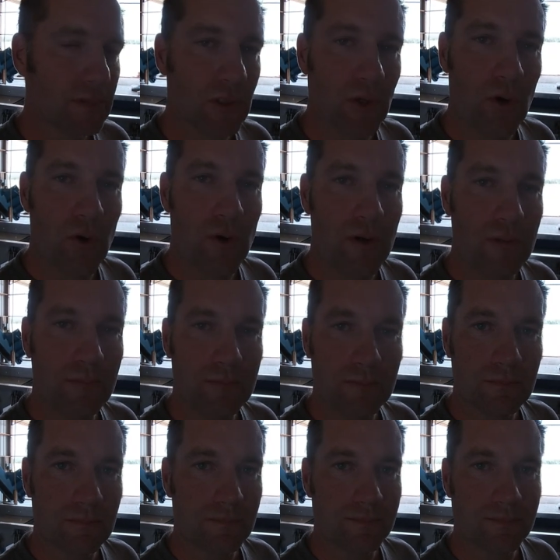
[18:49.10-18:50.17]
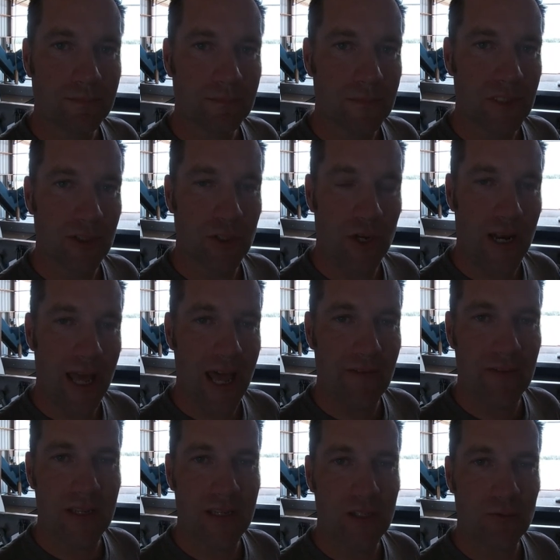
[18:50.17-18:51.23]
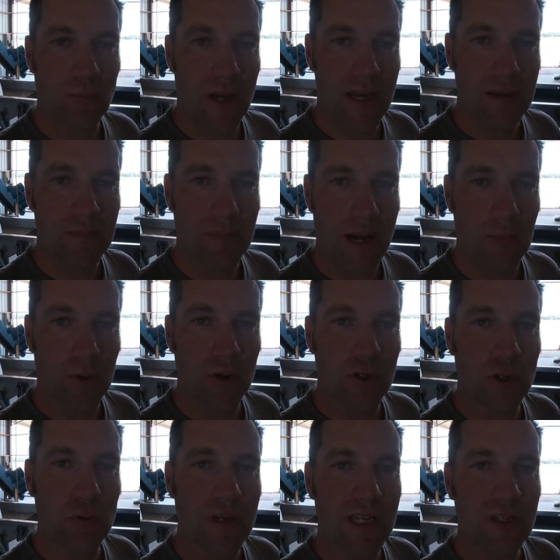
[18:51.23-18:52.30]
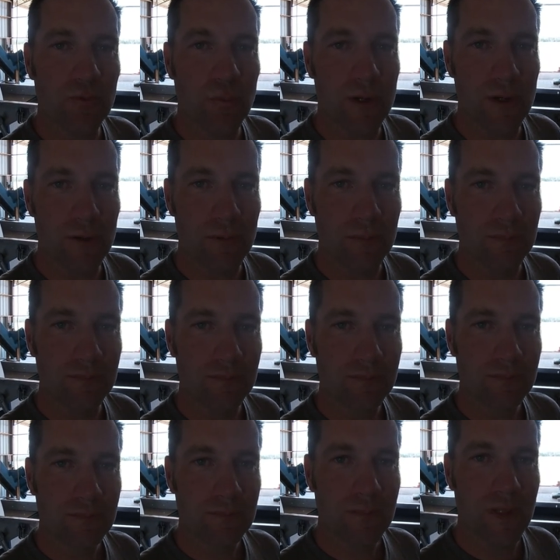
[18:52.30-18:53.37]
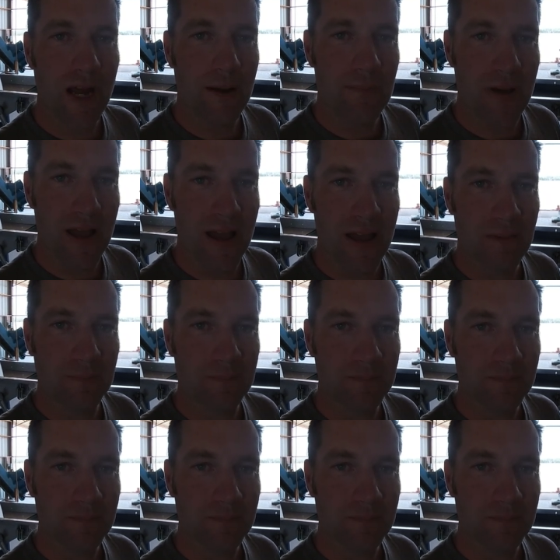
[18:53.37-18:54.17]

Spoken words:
The Lord is going to have it his way. I'm going to do his will, not mine.